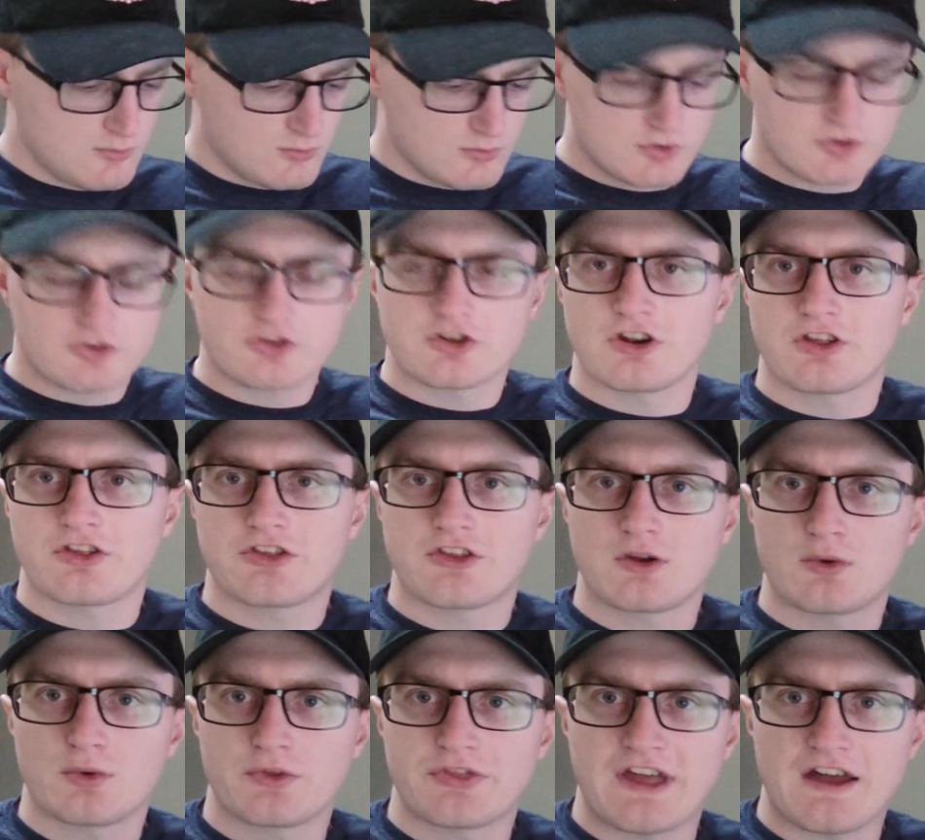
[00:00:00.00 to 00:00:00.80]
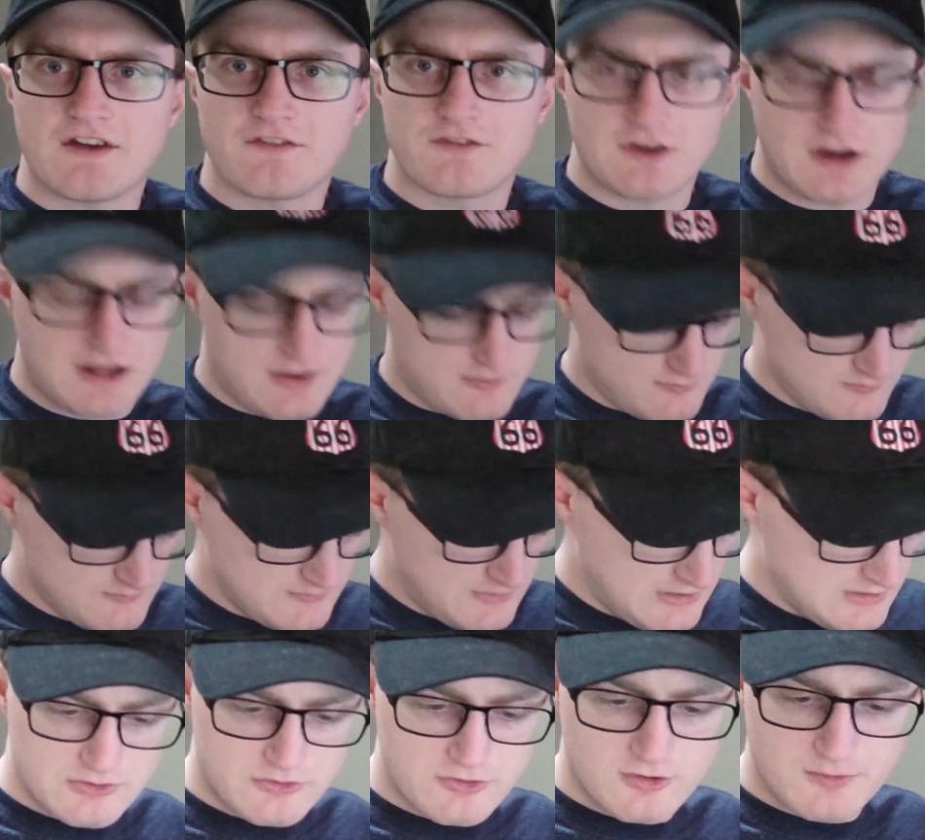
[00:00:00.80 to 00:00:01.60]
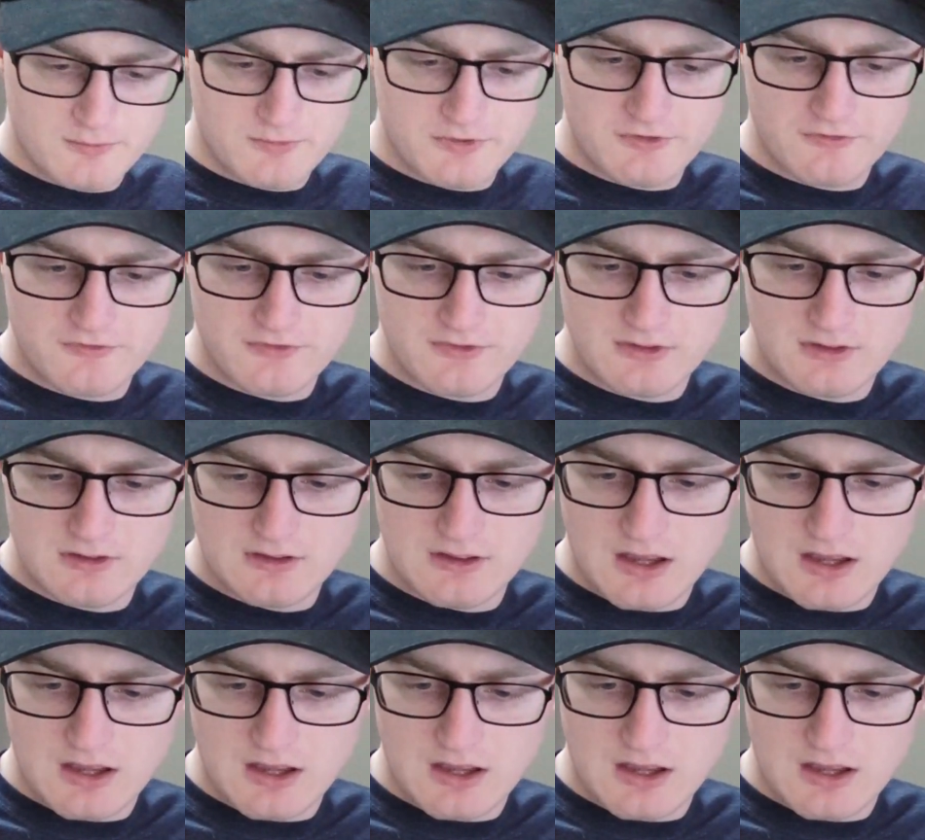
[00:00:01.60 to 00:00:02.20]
We're just going to stick with that for now in terms of the